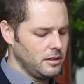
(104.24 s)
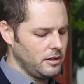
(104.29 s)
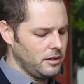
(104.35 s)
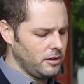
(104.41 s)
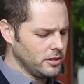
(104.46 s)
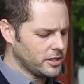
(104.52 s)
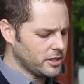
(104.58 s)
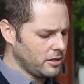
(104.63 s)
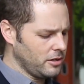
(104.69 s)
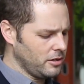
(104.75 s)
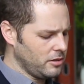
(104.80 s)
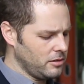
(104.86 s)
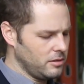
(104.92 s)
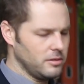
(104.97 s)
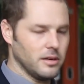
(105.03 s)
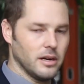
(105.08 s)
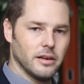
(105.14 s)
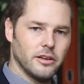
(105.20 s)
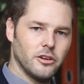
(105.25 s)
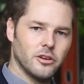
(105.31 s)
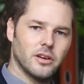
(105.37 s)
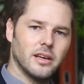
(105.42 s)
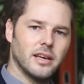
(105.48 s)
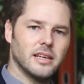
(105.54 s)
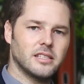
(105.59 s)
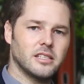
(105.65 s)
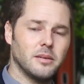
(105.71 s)
Also, you
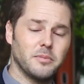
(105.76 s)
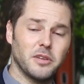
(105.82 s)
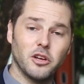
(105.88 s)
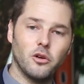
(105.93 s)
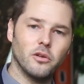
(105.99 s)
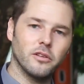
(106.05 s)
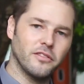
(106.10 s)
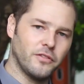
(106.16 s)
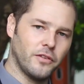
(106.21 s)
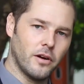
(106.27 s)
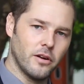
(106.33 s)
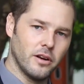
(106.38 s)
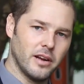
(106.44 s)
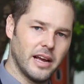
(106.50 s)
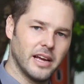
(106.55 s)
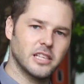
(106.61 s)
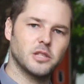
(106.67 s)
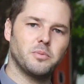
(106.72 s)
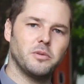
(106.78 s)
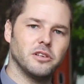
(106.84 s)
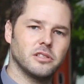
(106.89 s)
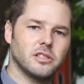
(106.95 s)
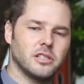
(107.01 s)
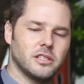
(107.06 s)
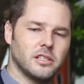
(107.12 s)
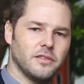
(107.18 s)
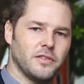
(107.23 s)
can get something called a foreign expert
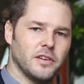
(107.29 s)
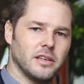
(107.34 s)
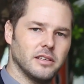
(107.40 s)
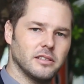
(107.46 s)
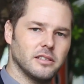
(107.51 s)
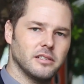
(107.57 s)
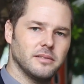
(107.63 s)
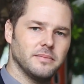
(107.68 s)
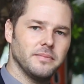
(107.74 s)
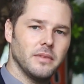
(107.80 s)
certificate.